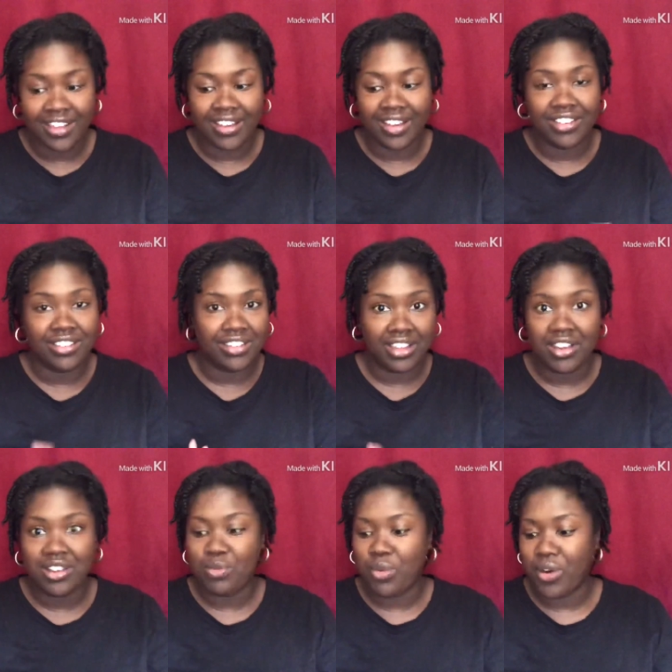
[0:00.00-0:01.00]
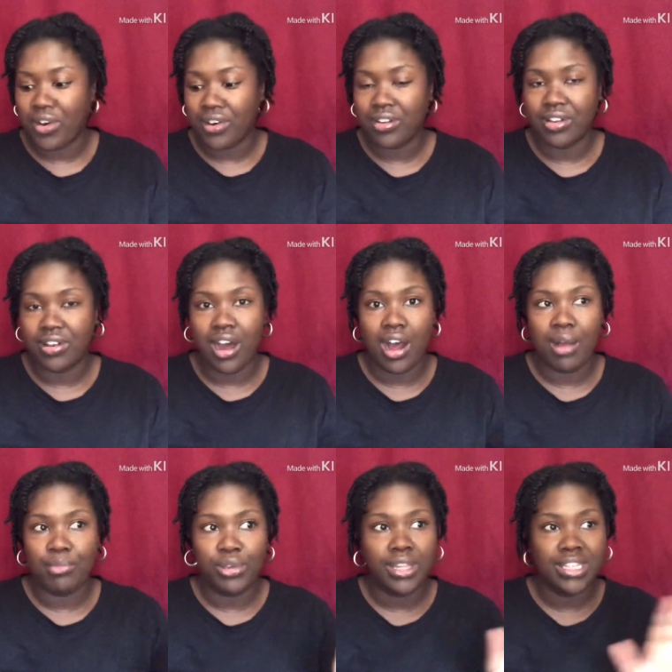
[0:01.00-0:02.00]
it's good water. Um,
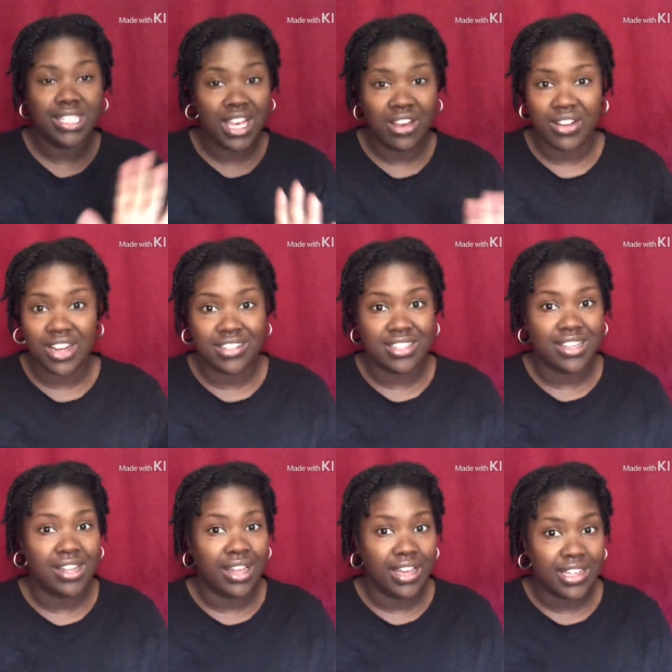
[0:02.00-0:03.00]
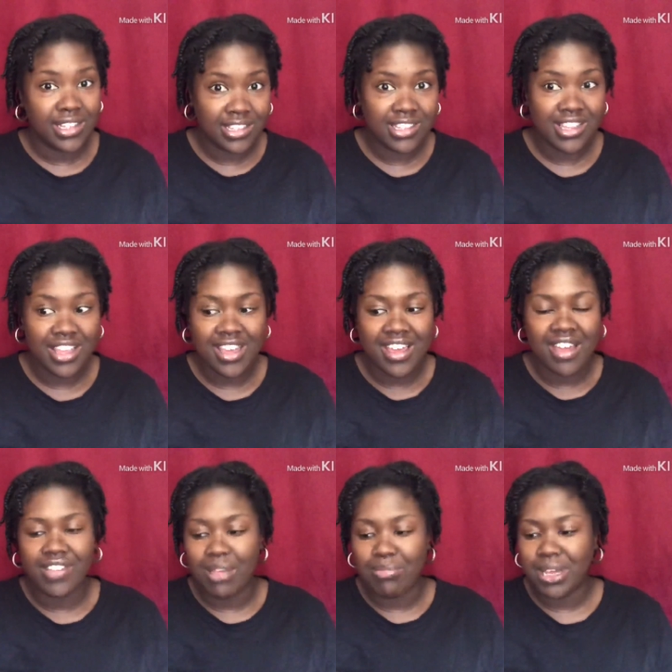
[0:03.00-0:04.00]
you can tell that it's cleansed, if
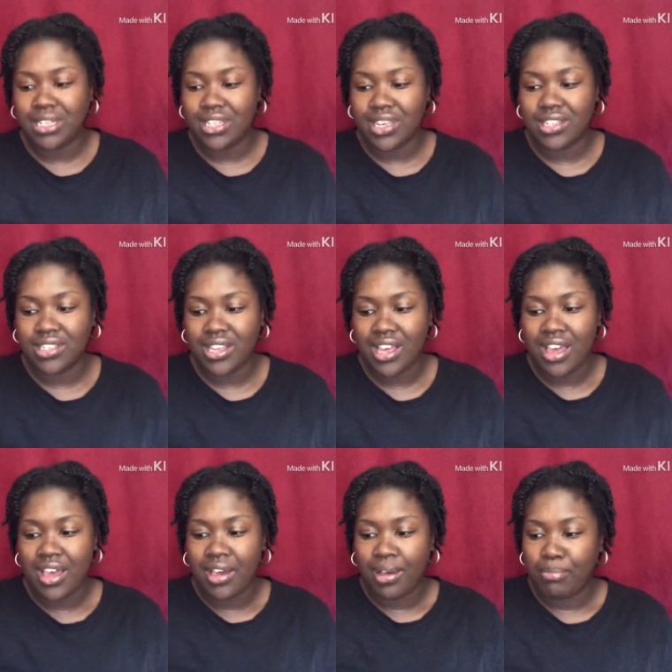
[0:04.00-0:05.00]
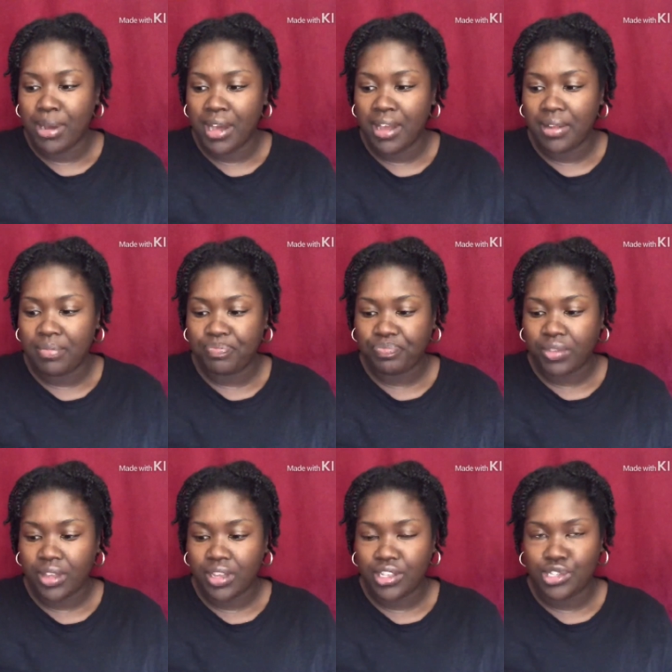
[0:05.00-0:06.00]
that makes sense. But
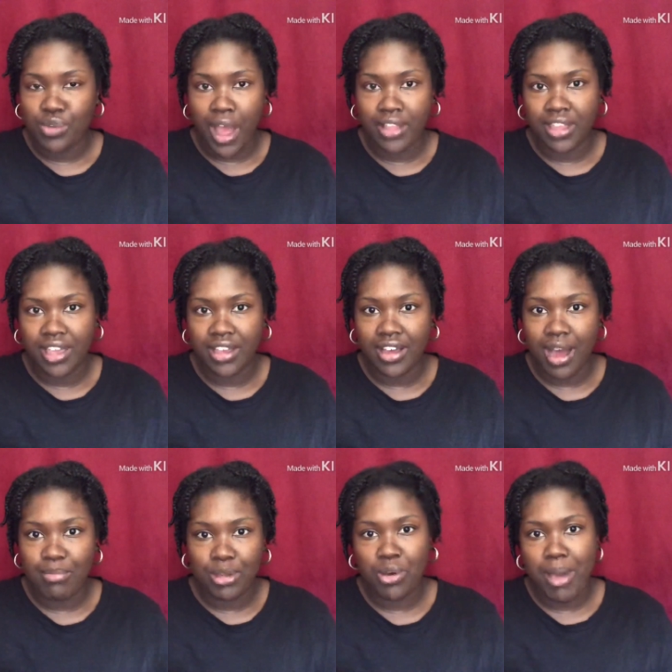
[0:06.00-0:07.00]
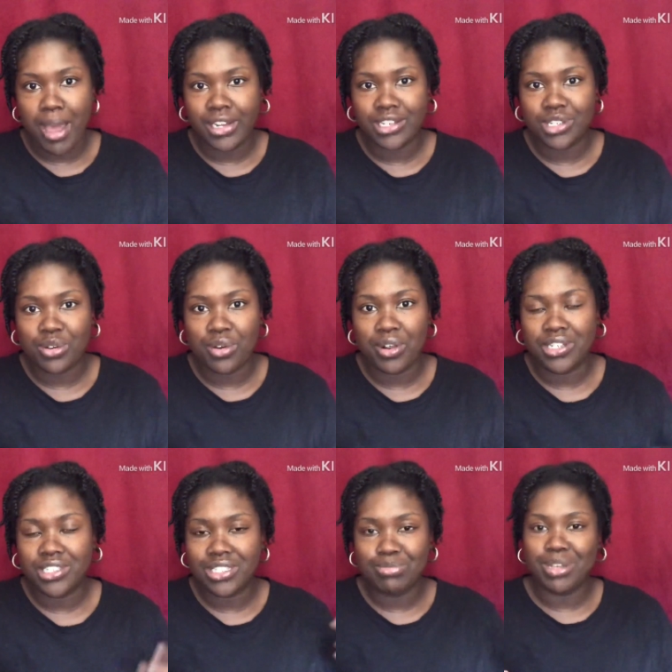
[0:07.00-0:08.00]
do I think I'm gonna go back in the store
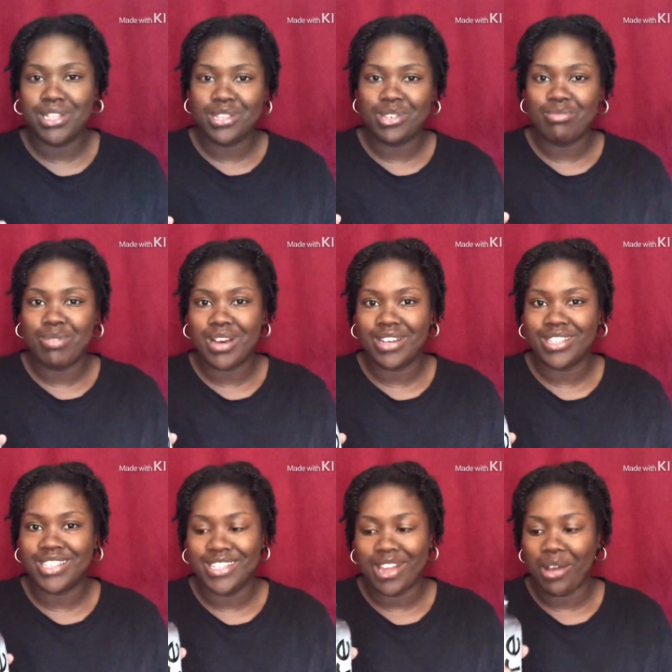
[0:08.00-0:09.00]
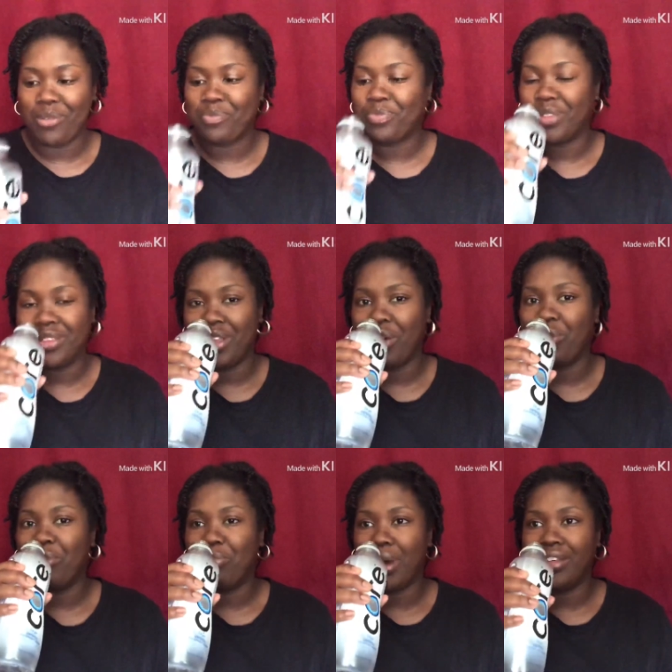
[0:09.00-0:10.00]
and spend two bucks? No, no,
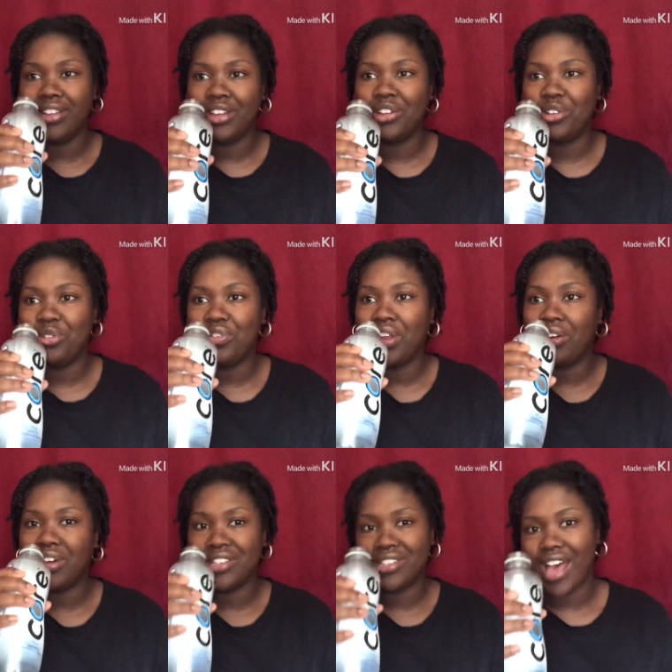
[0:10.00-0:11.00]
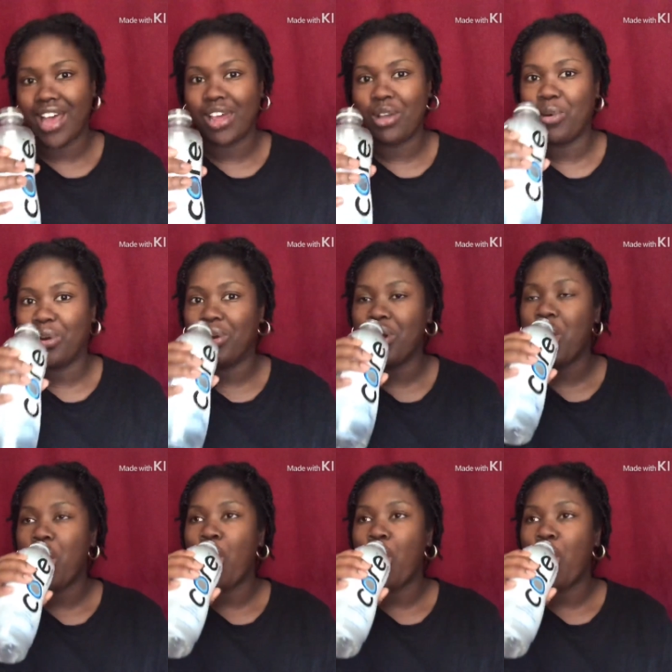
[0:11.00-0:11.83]
but it'll do for now because I like water.